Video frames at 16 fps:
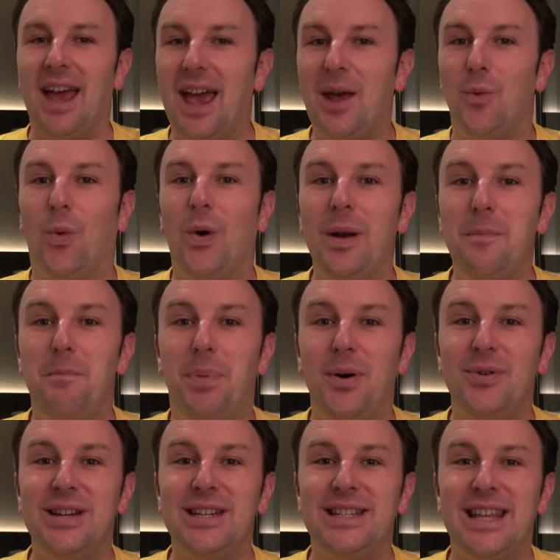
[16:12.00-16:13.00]
And one
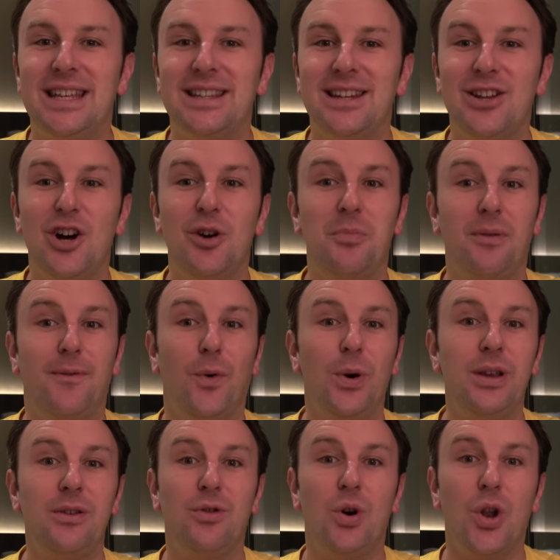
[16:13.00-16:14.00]
bonus thing to know
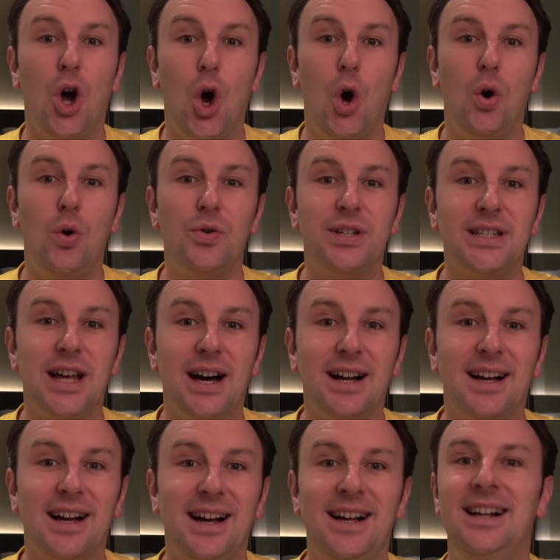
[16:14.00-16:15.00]
before you go to
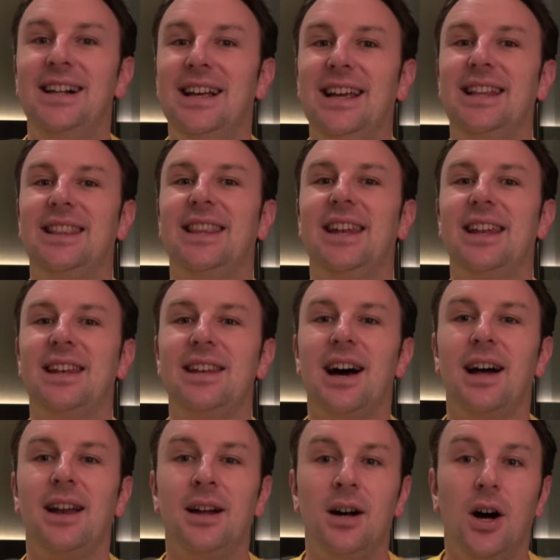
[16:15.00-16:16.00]
Osaka is that it's
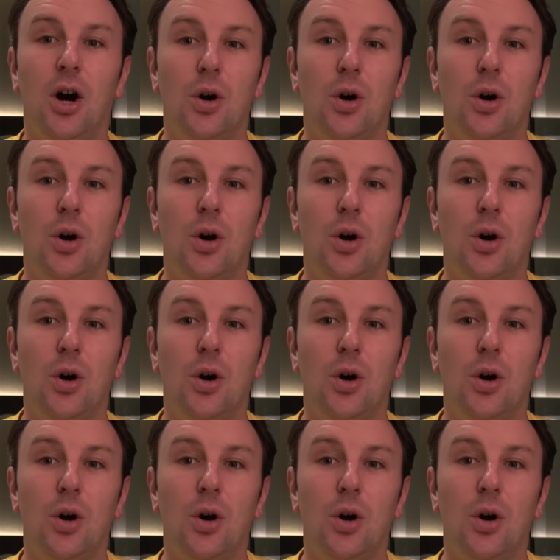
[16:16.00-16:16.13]
not